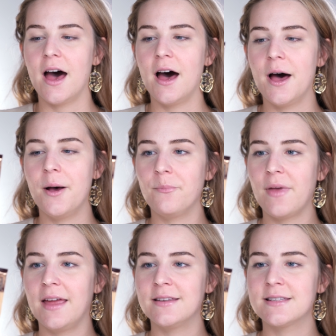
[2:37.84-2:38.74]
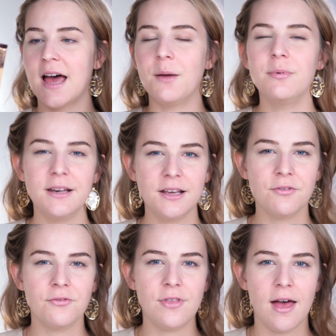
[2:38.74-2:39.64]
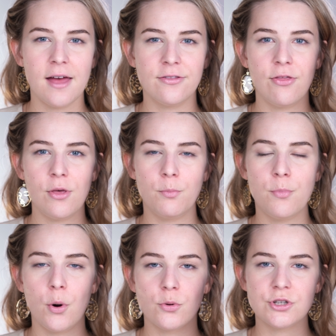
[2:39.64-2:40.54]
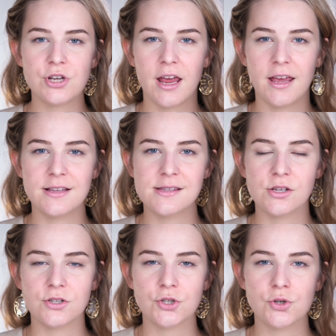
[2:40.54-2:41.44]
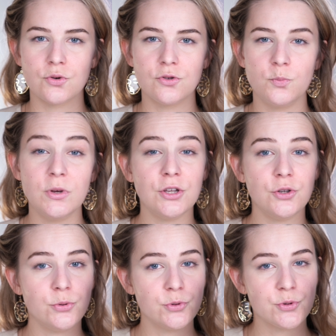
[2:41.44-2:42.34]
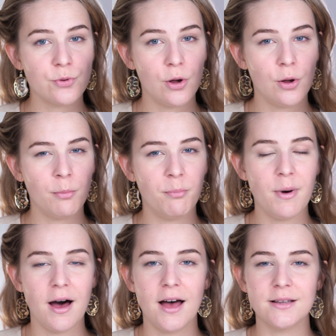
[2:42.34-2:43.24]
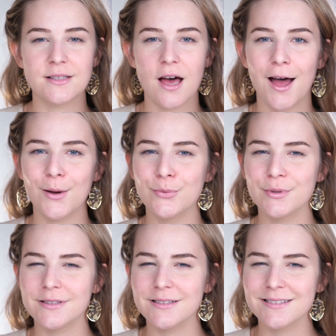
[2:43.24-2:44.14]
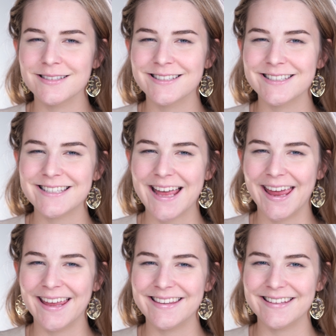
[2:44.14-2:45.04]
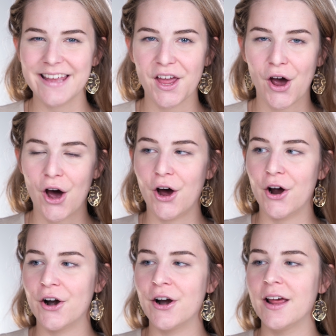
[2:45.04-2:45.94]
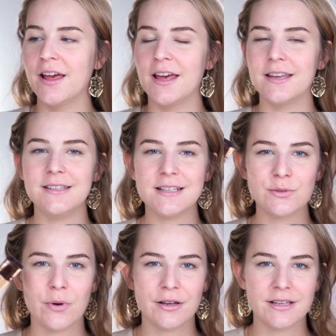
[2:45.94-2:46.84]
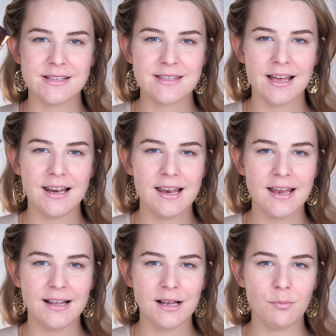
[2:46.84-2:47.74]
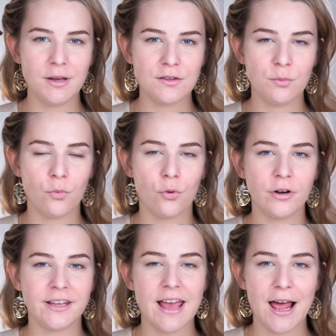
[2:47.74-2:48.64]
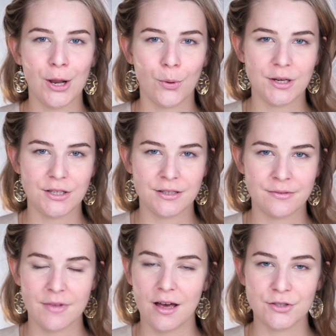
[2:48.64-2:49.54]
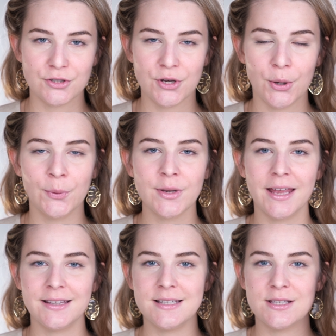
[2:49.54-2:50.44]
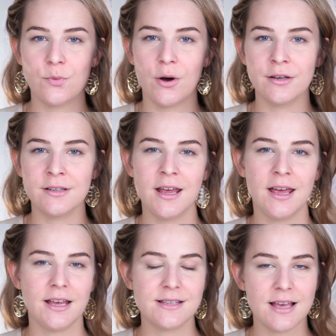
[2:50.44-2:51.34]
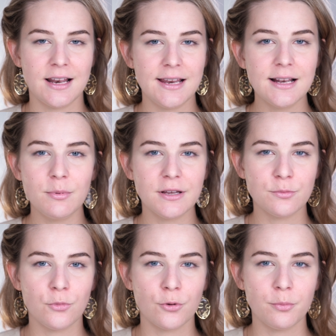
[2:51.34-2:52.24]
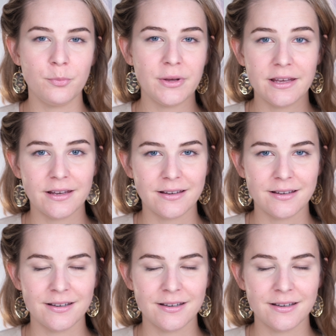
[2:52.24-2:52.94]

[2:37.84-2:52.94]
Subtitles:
And I believe that the both shades should be neutral, but I wouldn't say that they are. This one is a little bit more yellow in undertone, and this one is a little bit more pink,